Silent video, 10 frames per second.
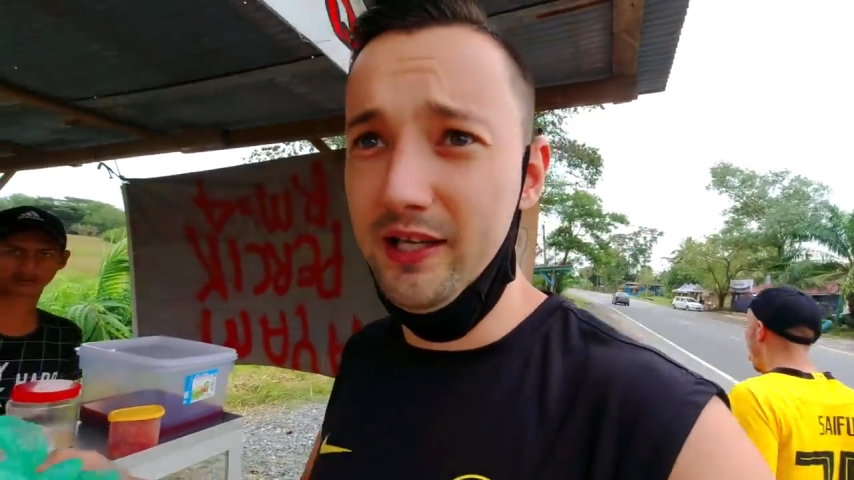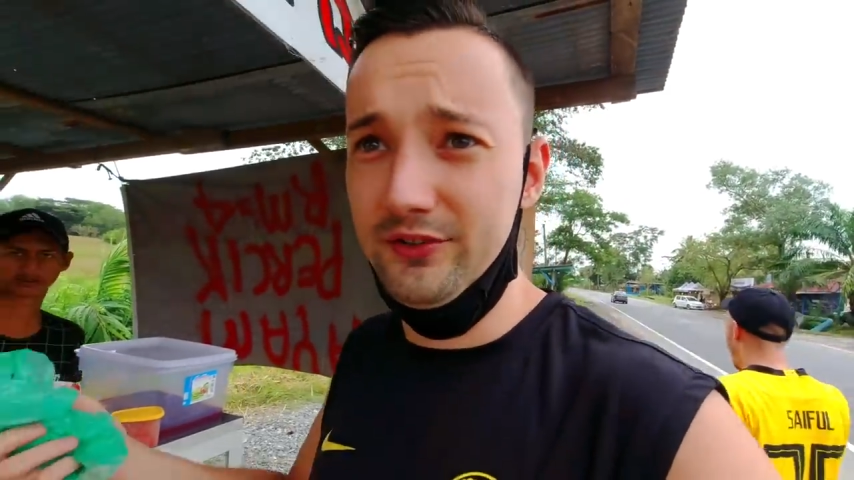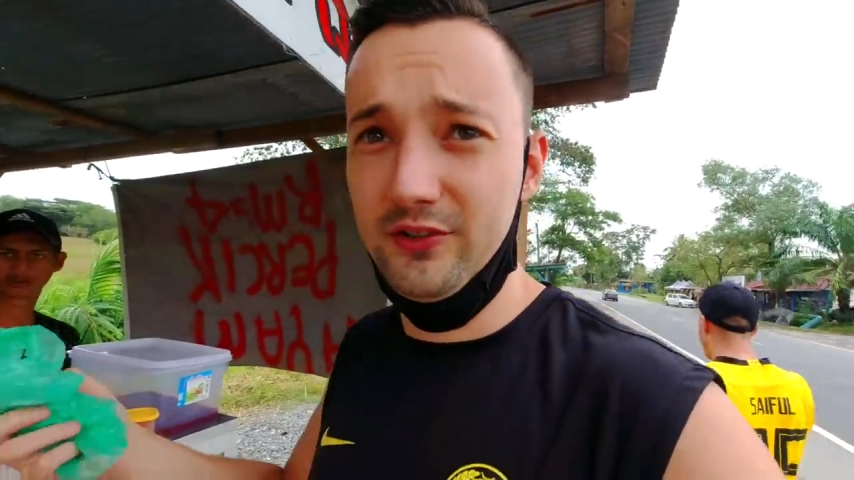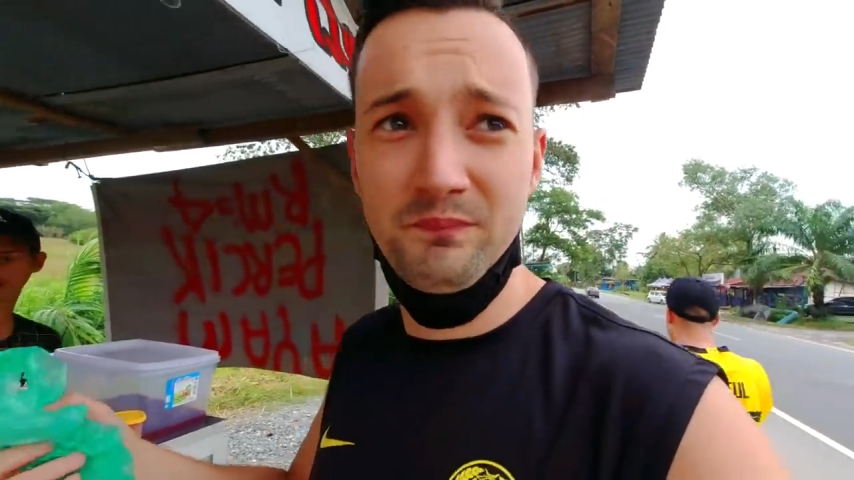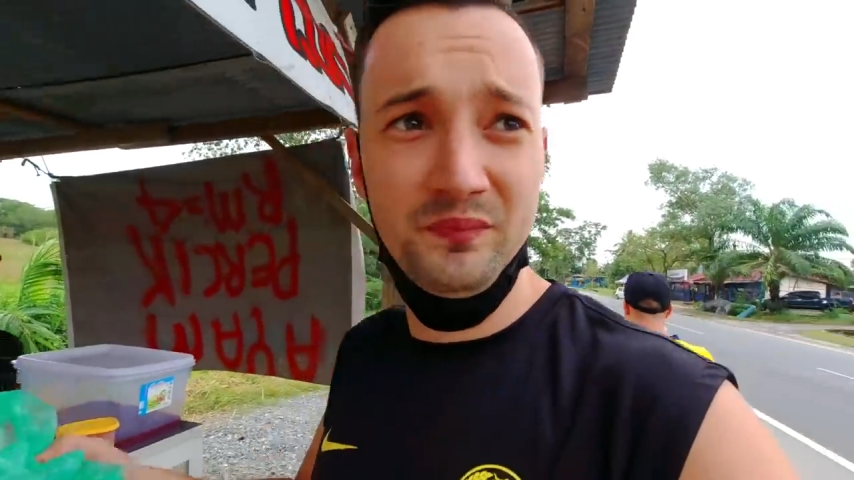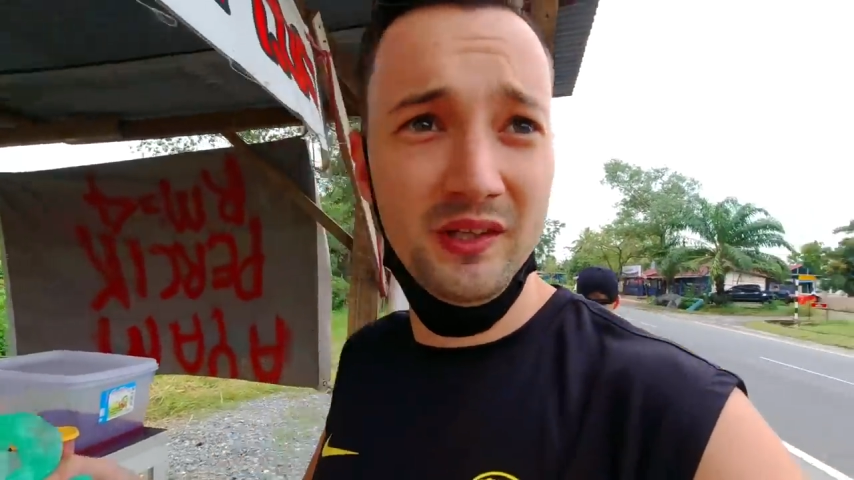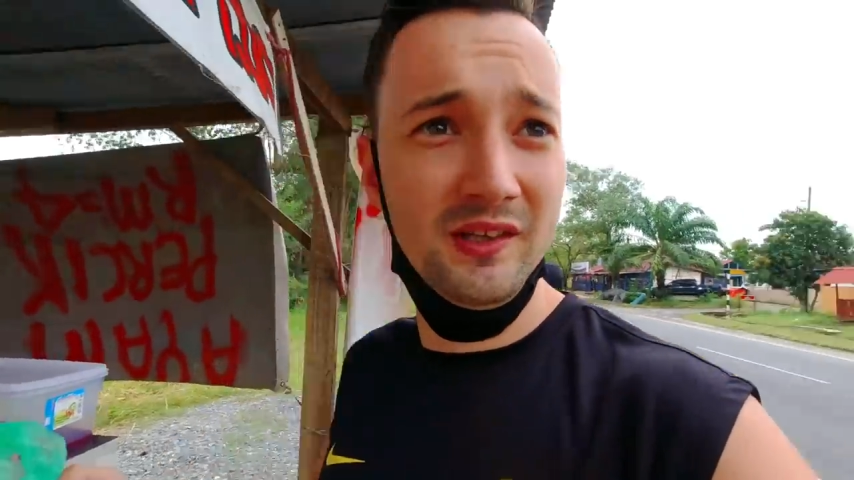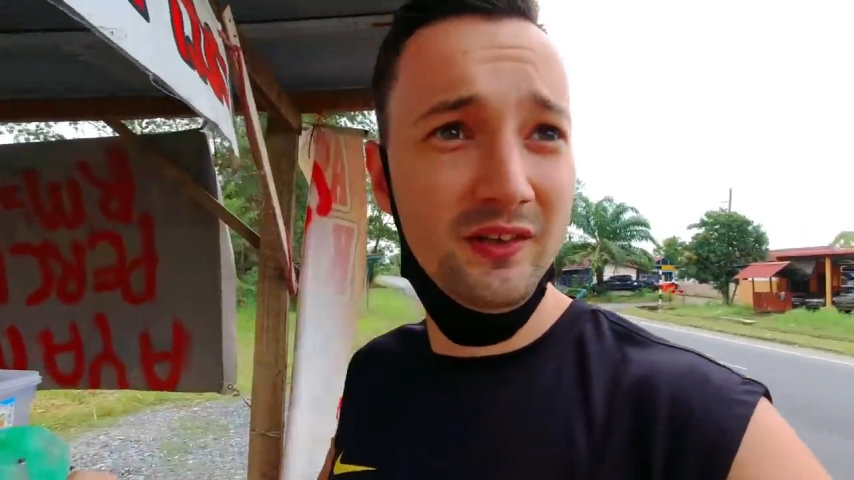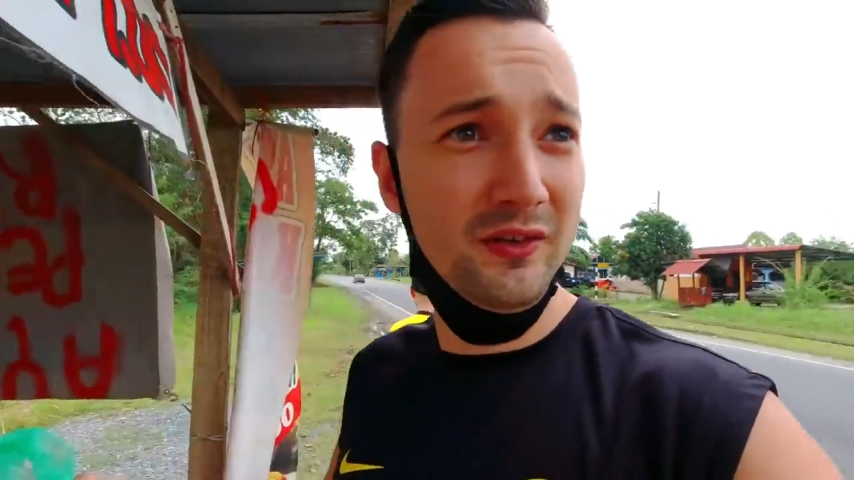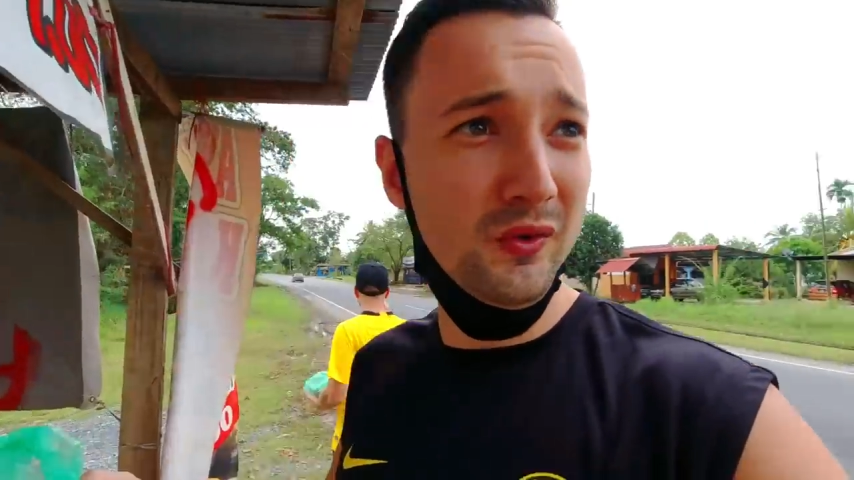There's
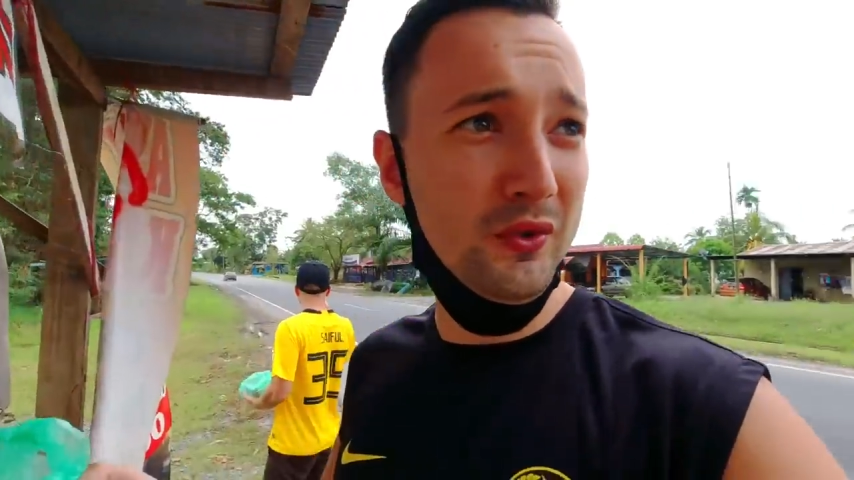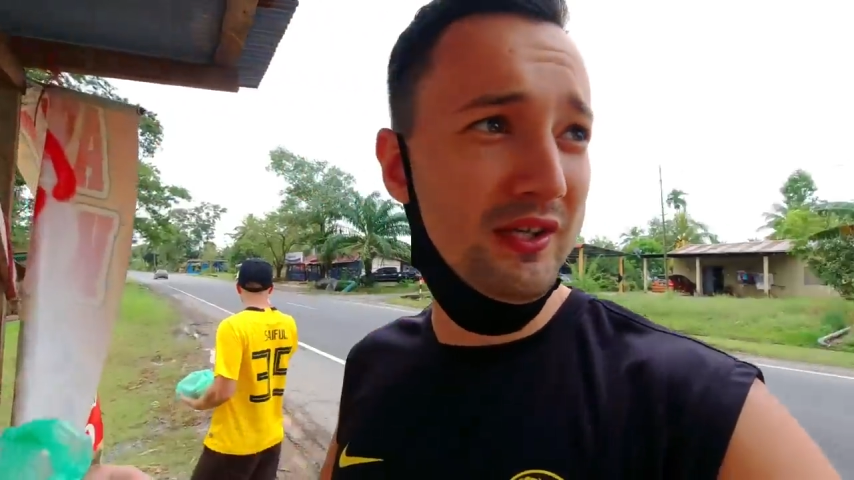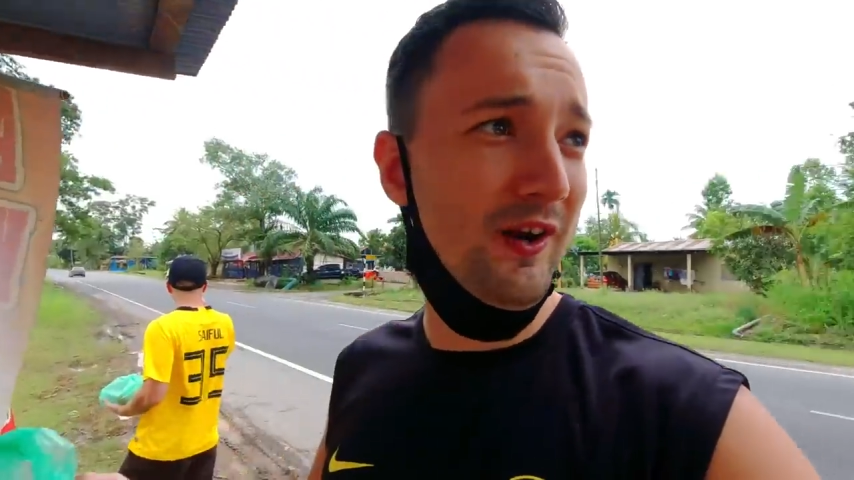no